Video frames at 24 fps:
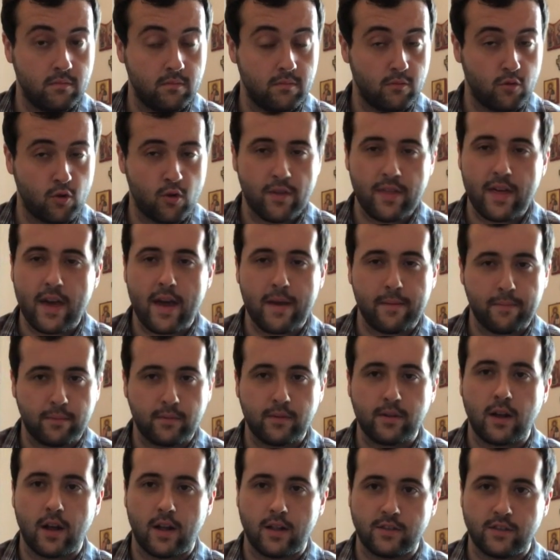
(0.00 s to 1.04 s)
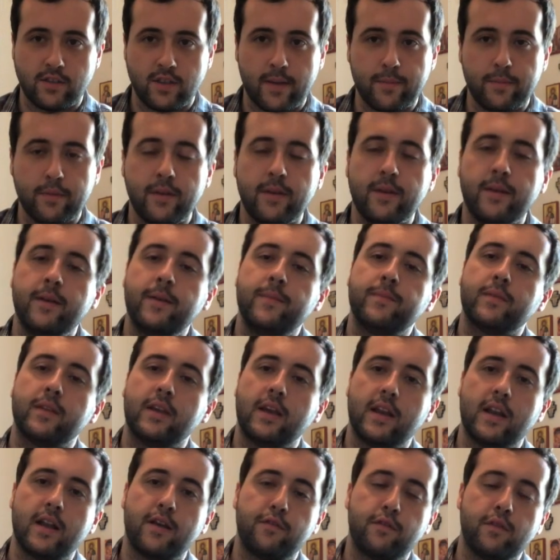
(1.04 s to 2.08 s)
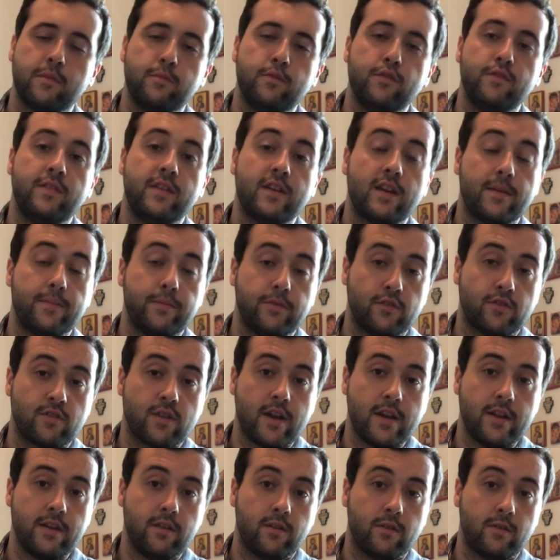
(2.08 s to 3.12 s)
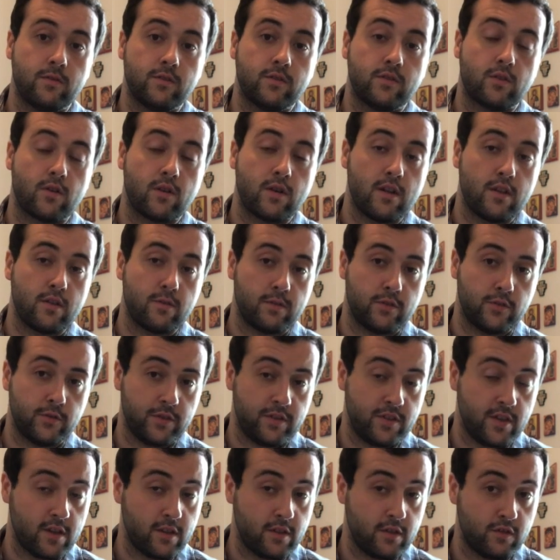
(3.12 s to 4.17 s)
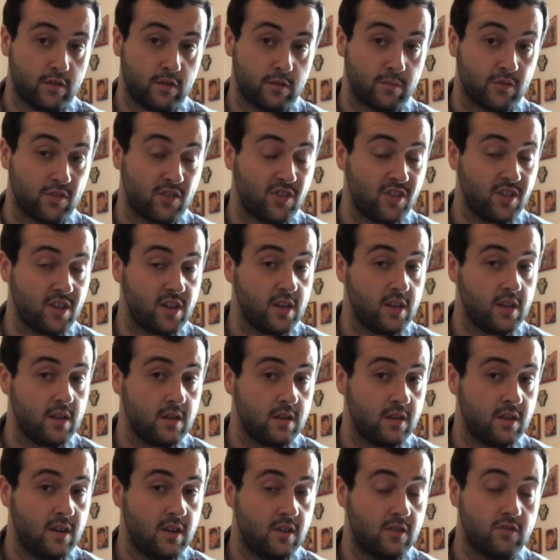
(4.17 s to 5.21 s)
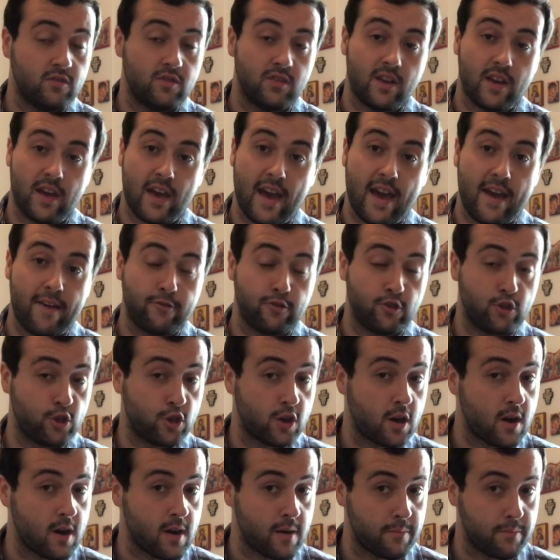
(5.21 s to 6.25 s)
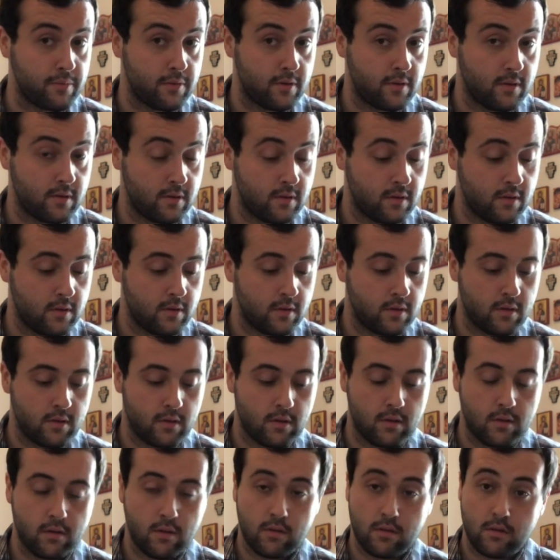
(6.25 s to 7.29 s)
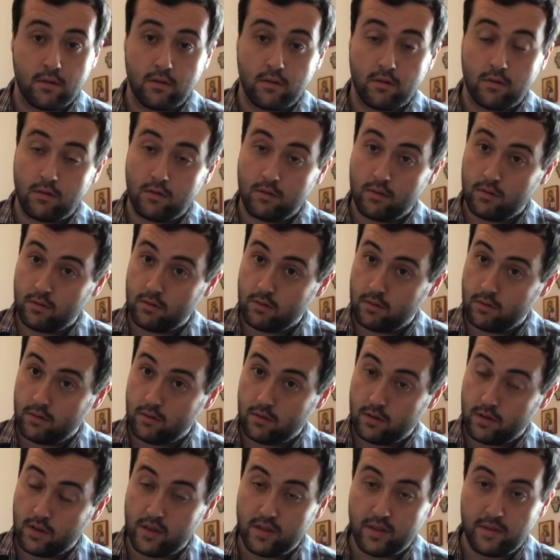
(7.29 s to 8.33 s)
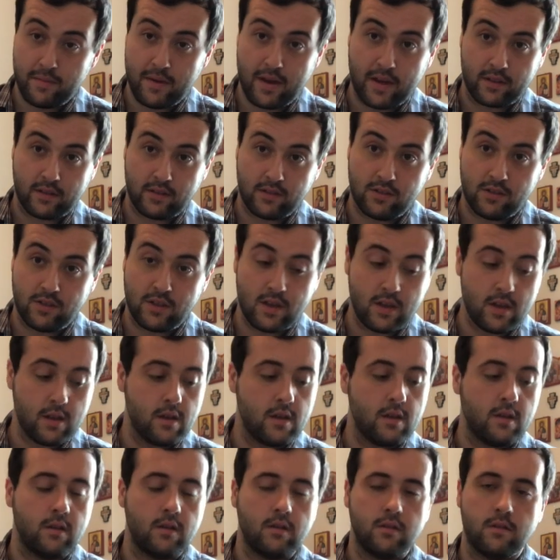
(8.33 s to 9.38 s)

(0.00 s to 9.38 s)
for that concept, and if we move that up in tritones, or in other words, we take this from C to F sharp, and then back to C,